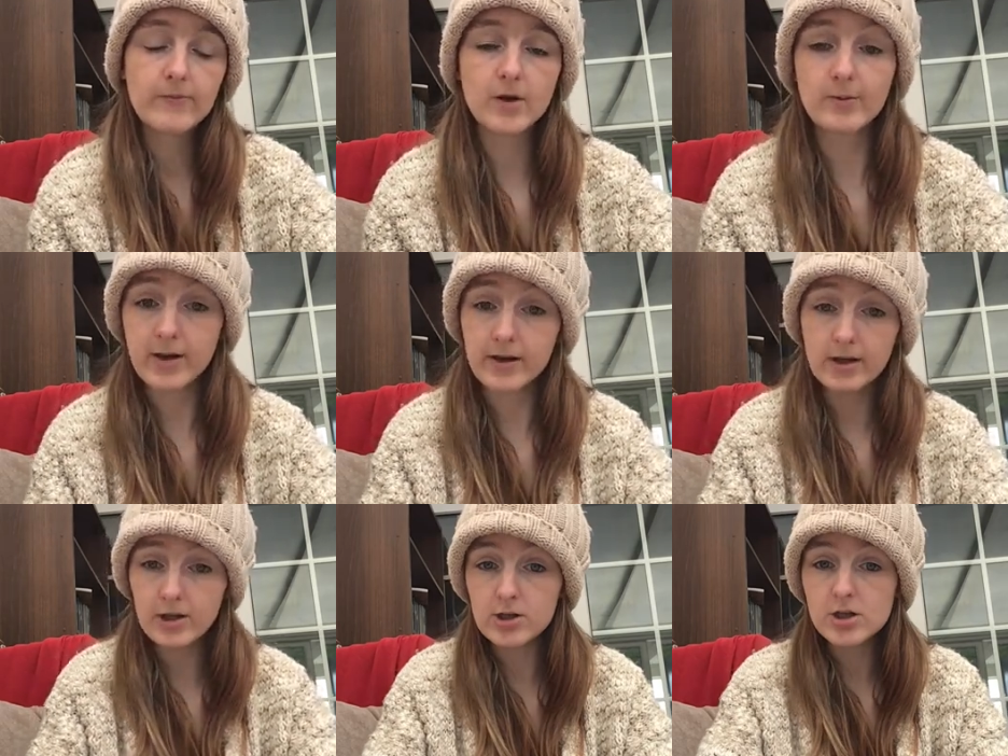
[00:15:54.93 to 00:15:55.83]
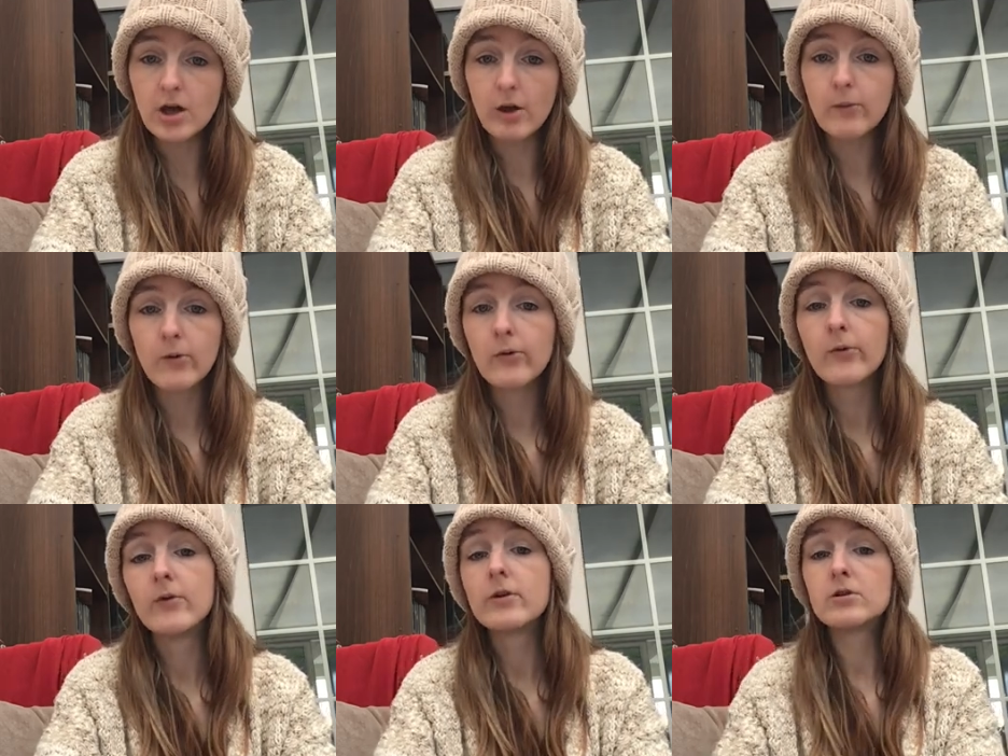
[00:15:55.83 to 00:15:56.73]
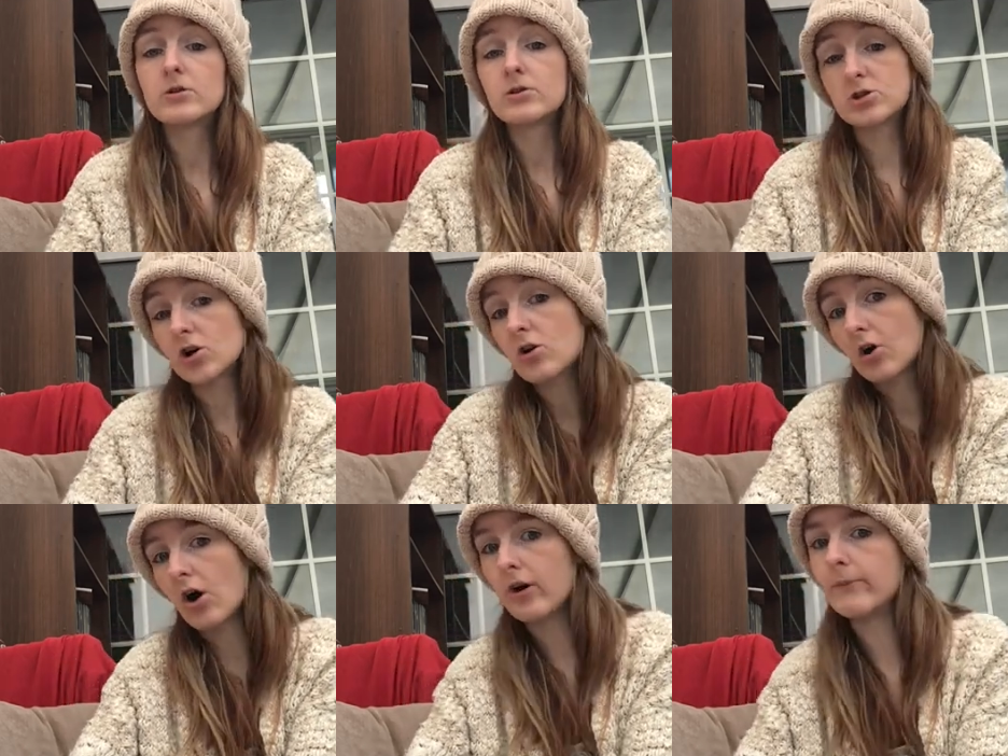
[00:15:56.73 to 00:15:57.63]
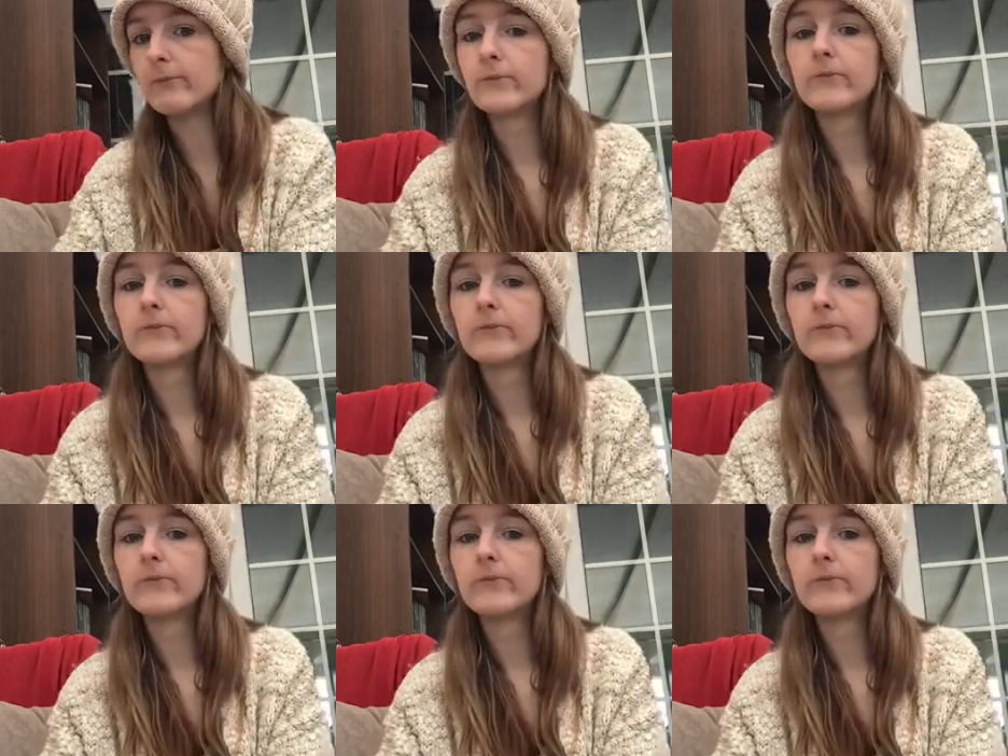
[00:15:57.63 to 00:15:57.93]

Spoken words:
I'm like, you do? The dog got him.